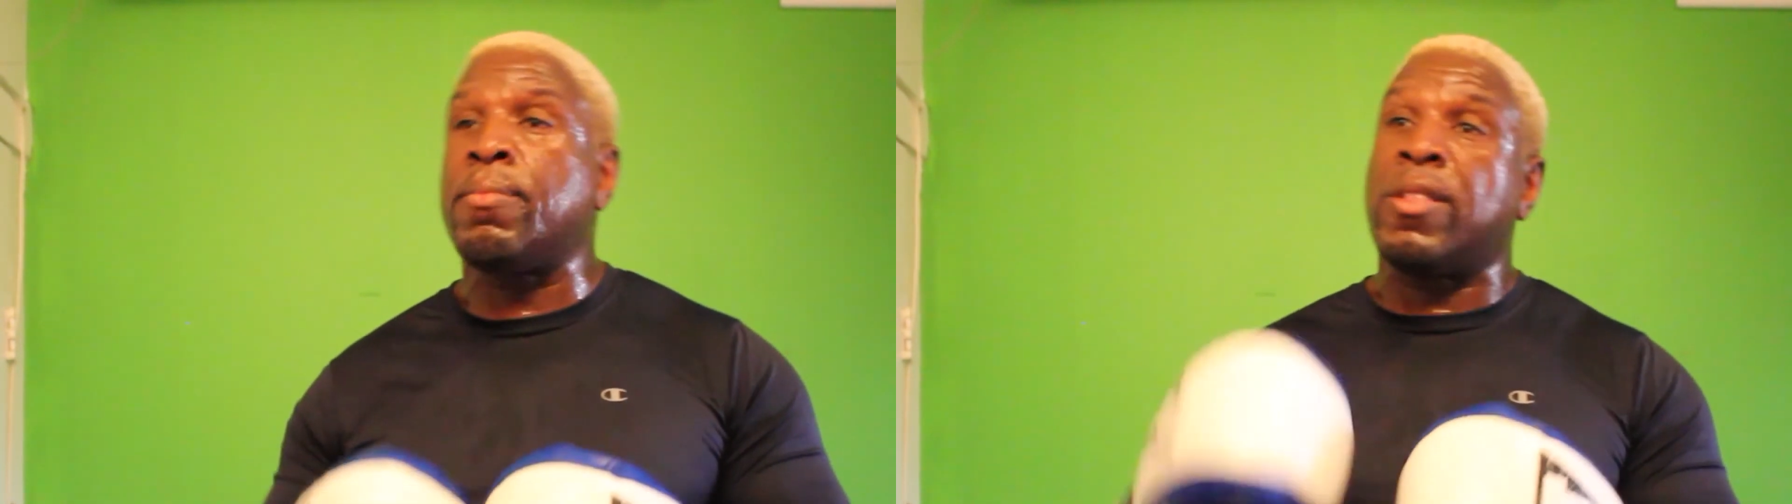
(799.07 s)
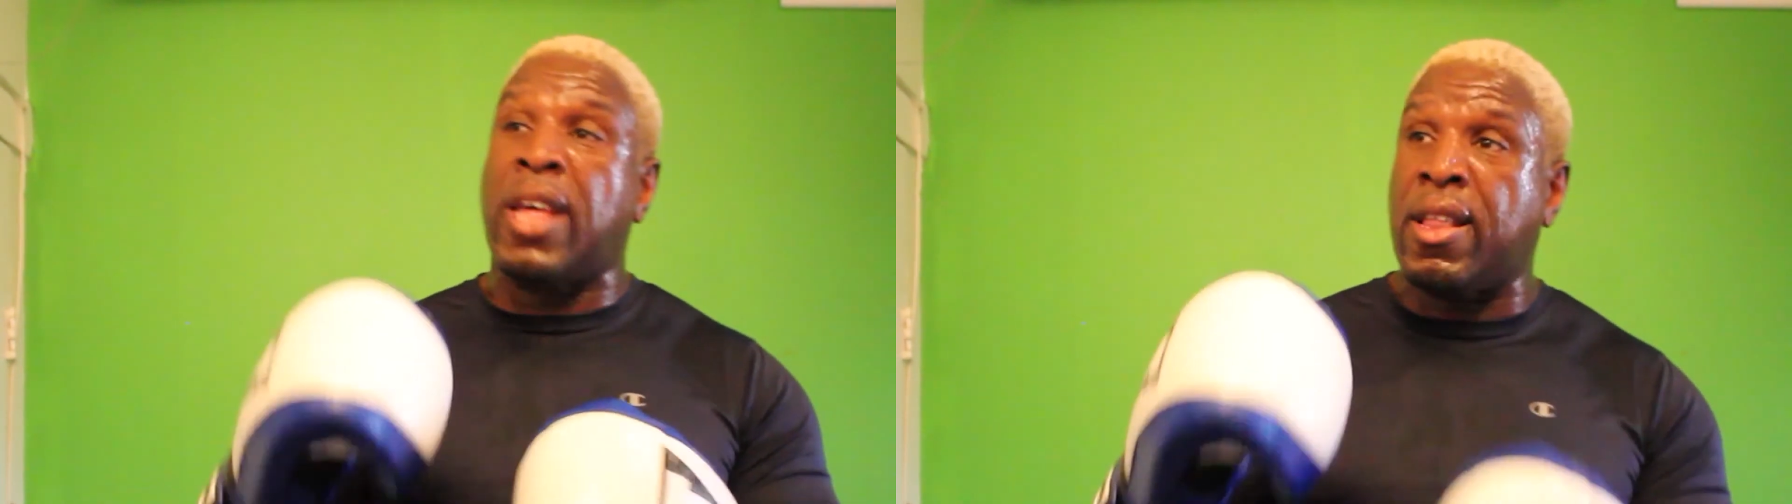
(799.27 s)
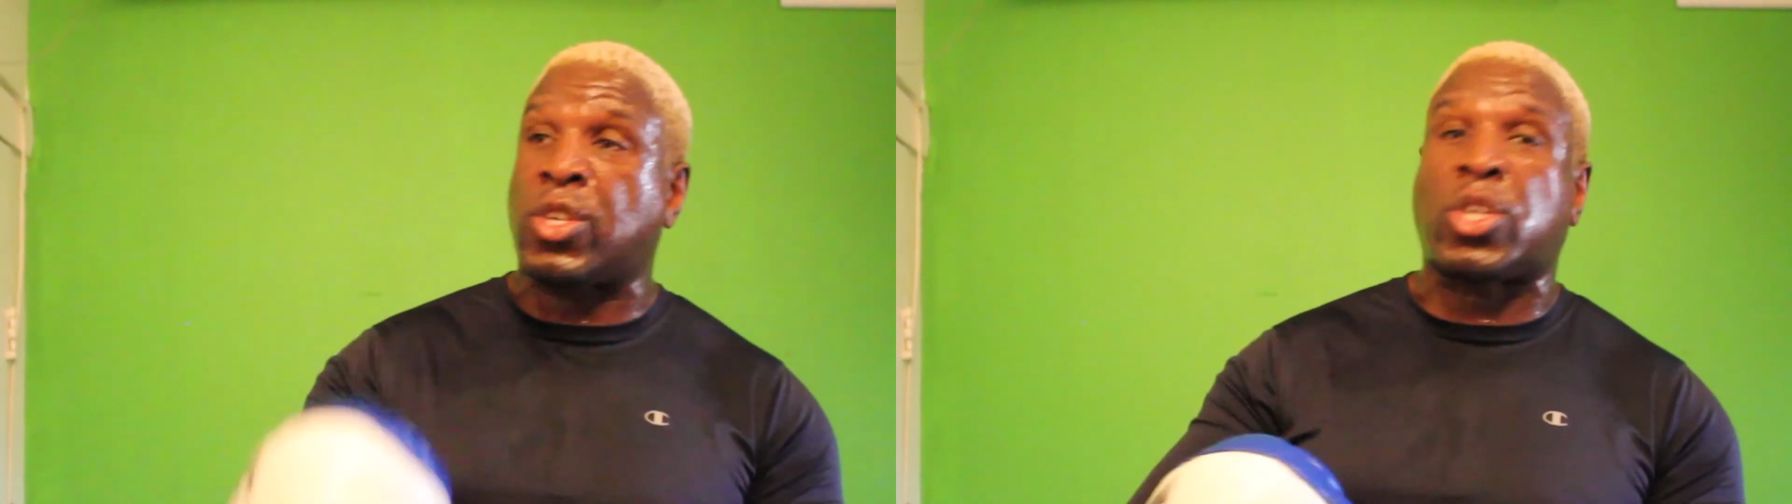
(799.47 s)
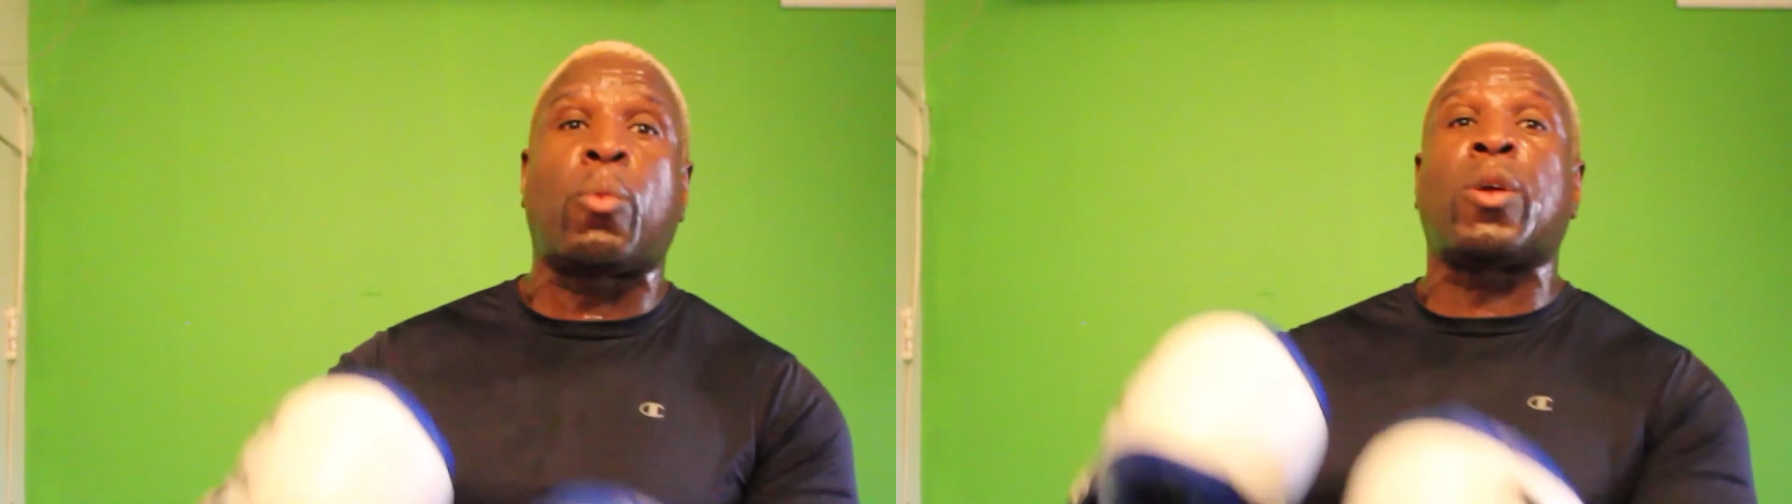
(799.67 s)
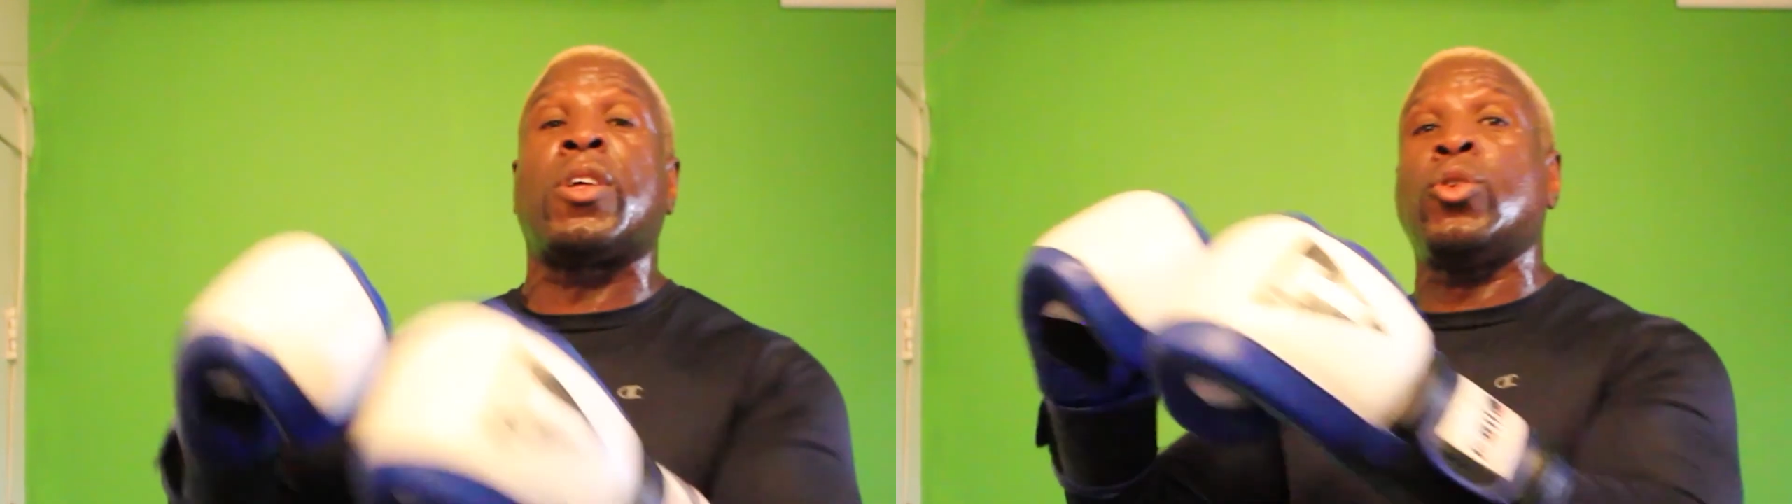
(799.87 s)
and then there's
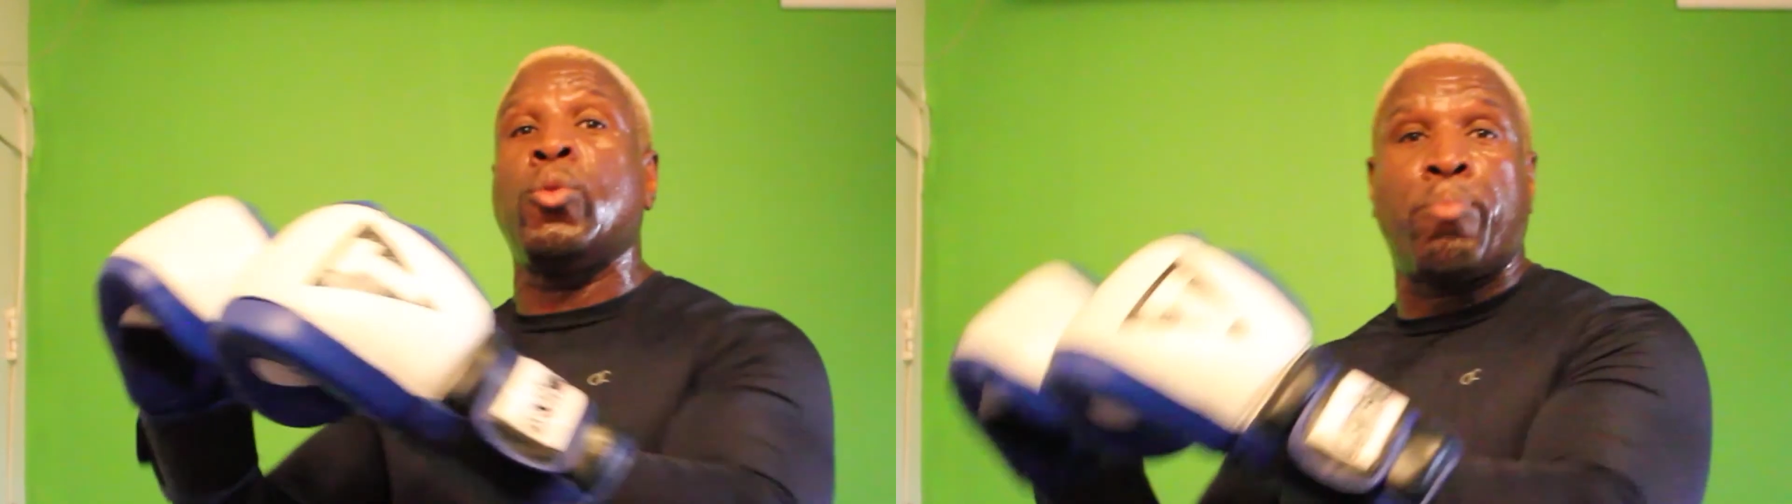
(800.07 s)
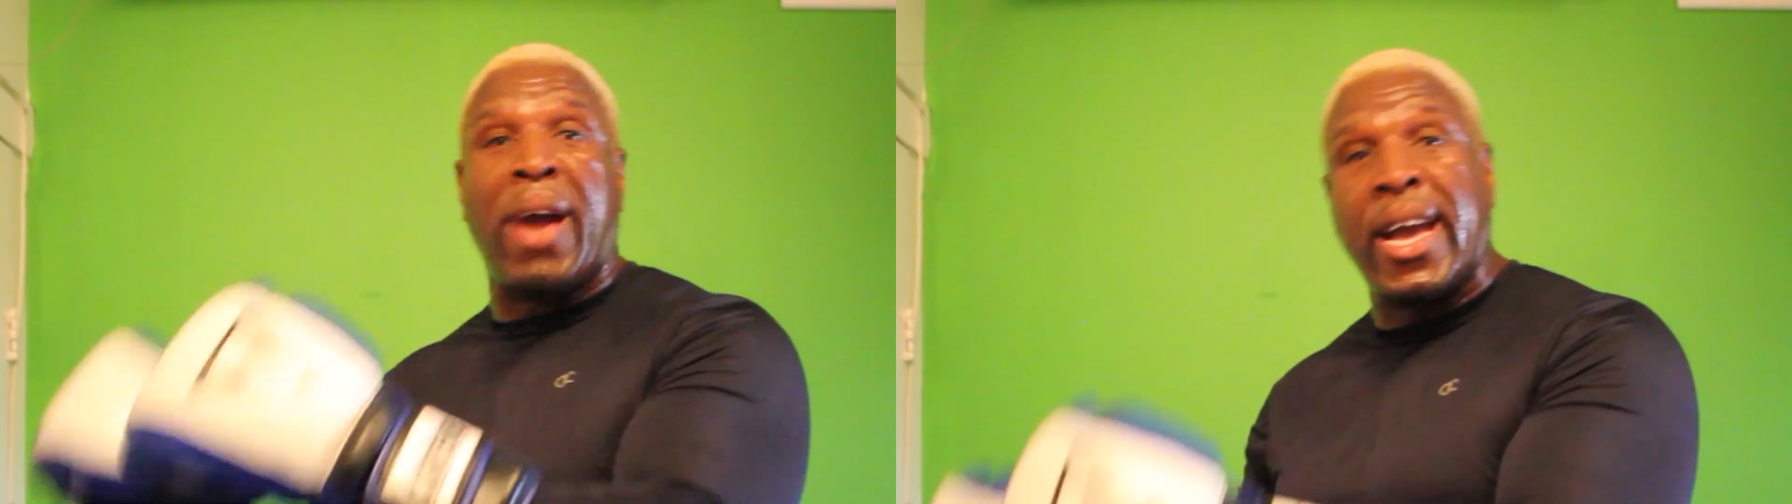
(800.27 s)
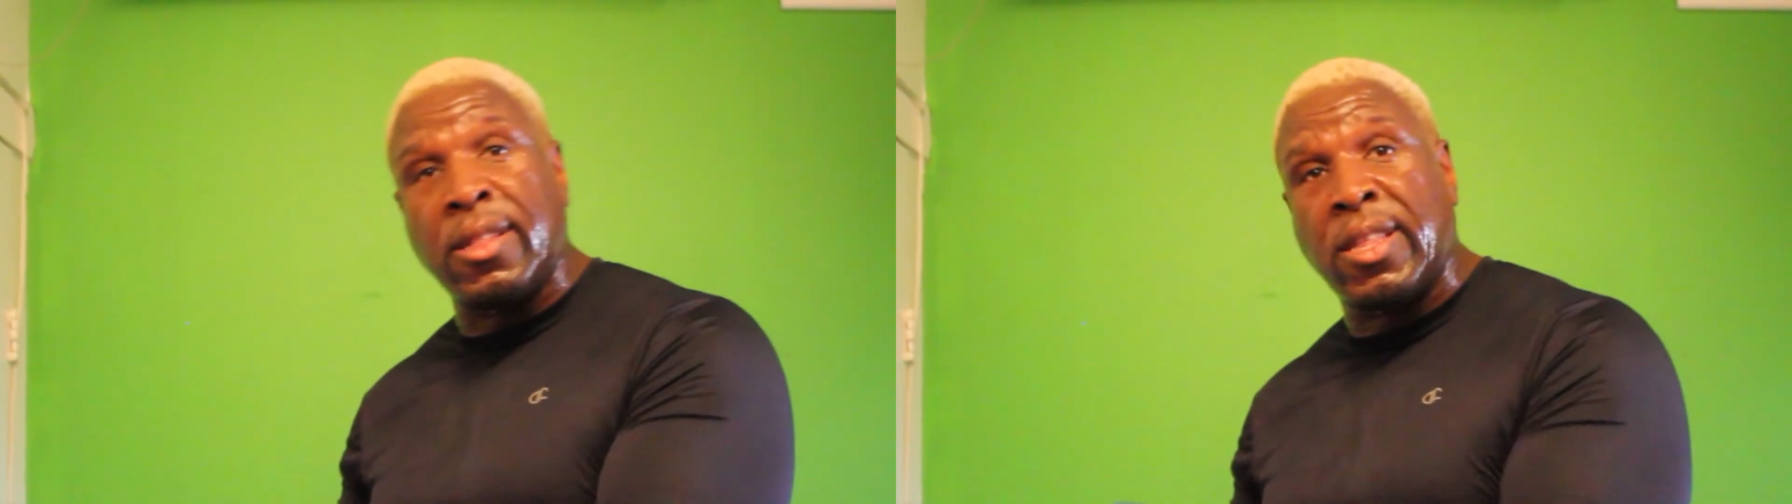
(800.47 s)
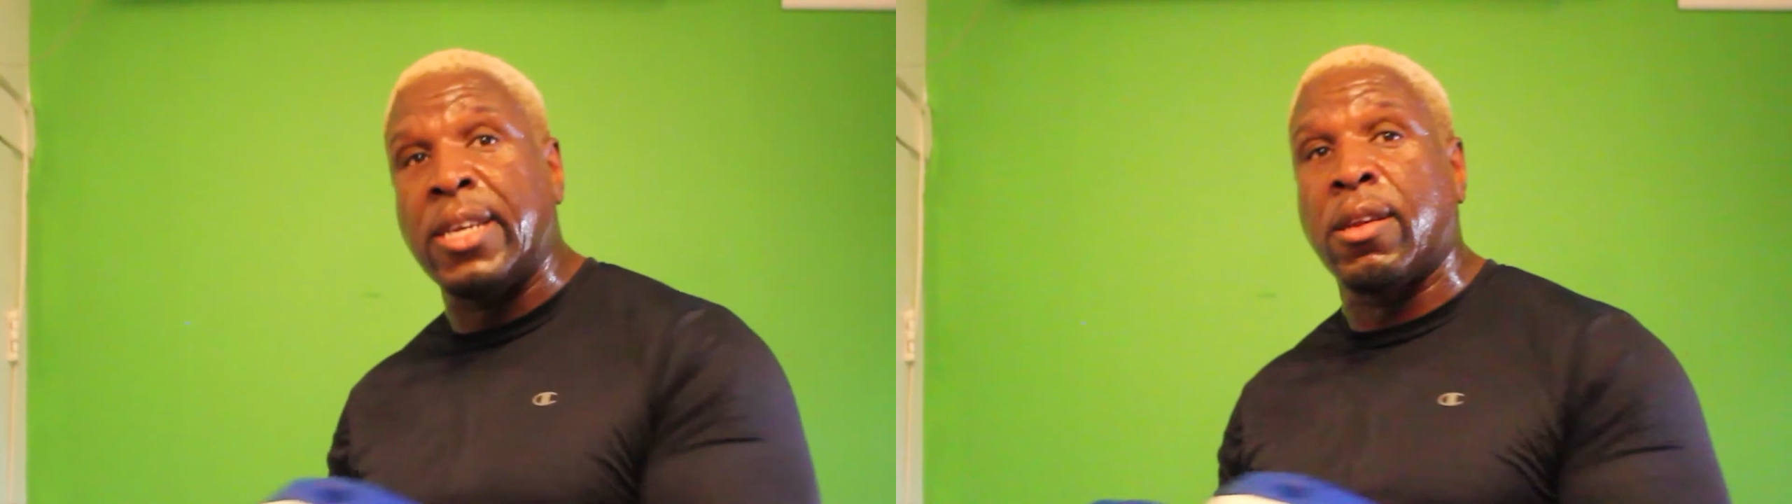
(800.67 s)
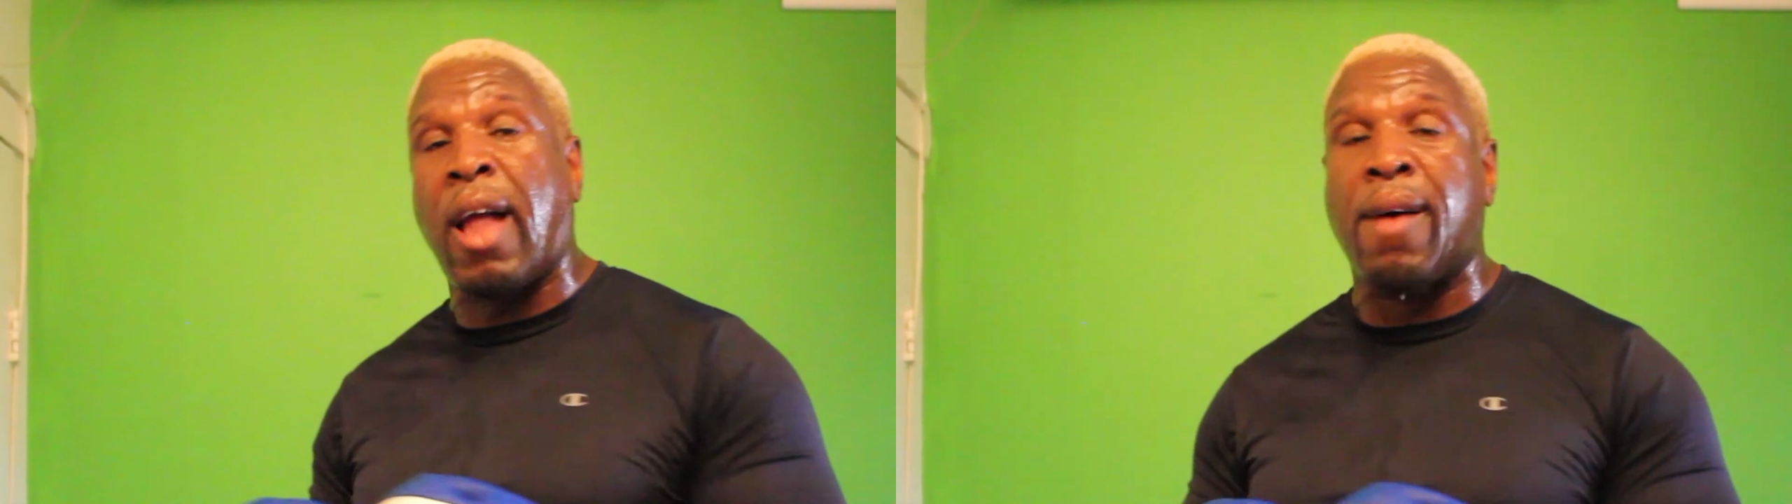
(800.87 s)
someone that you may
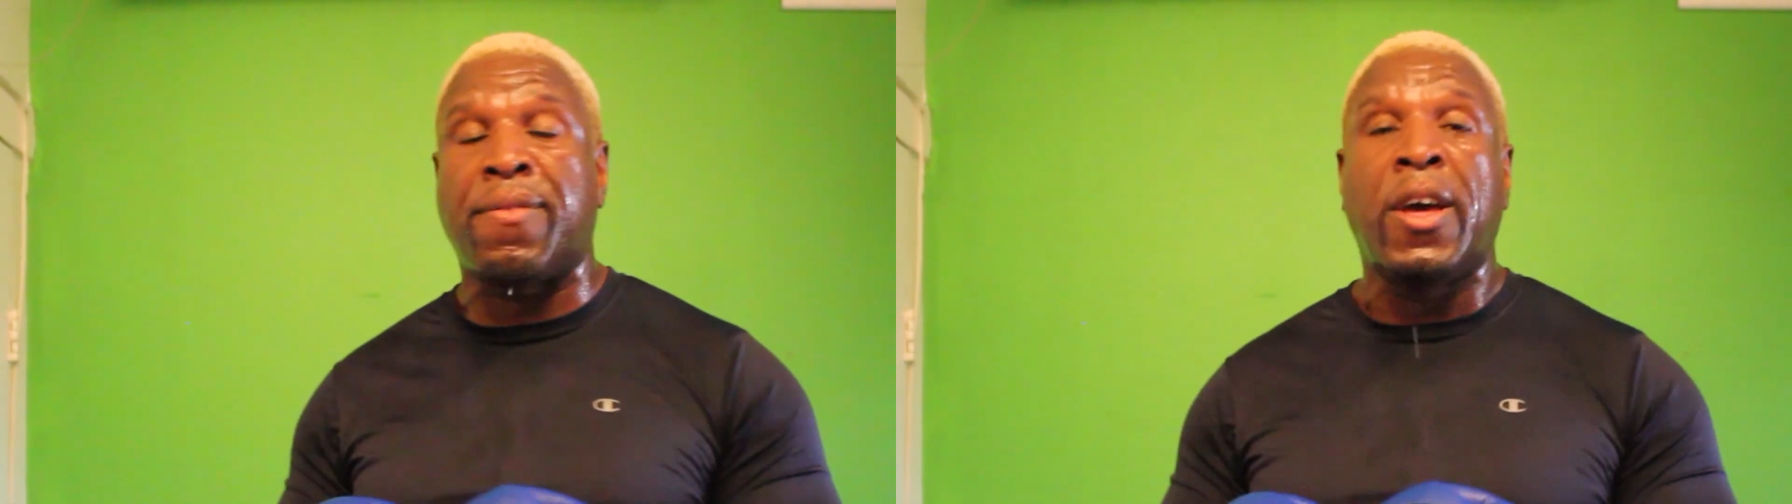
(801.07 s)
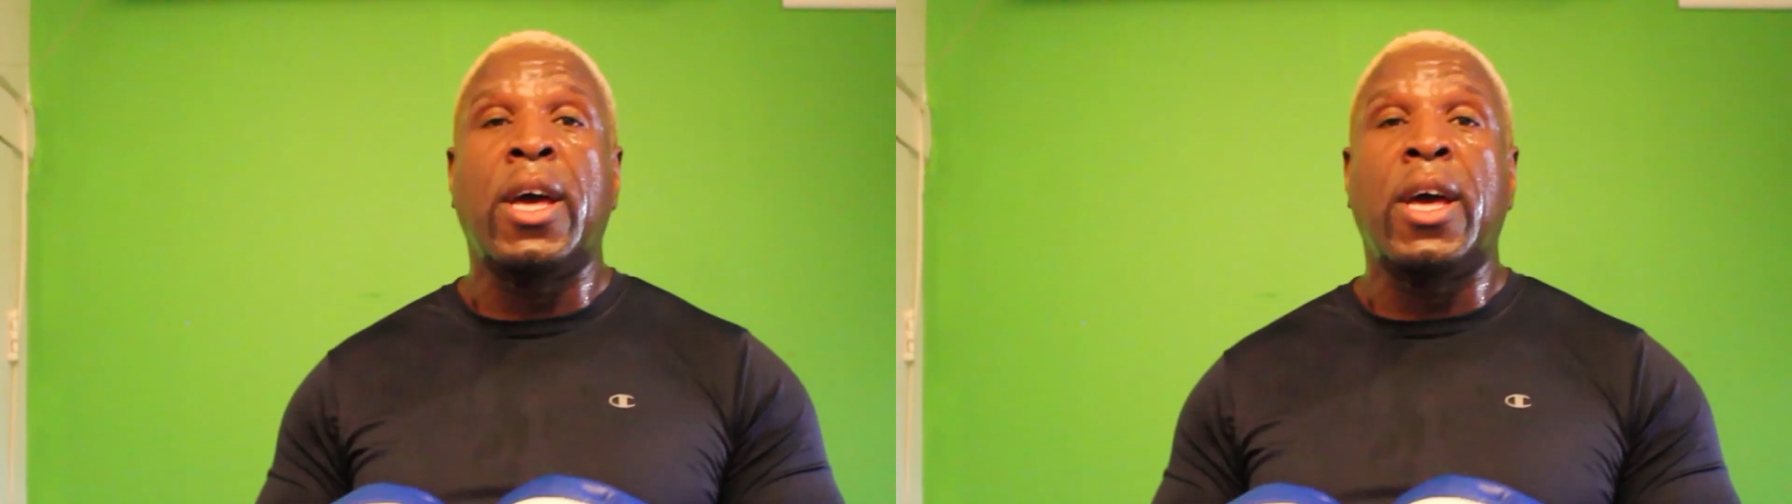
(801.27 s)
indeed love.